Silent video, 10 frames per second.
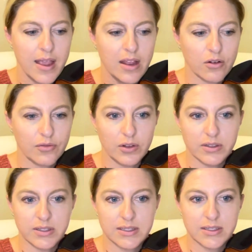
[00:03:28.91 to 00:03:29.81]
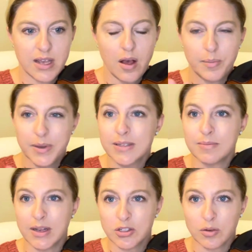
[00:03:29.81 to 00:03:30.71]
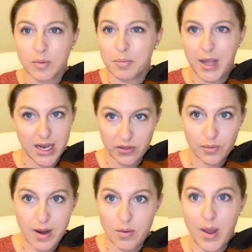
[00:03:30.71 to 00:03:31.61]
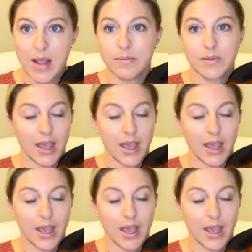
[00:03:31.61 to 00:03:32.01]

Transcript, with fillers: intervals to help us make sure we're playing it the right way.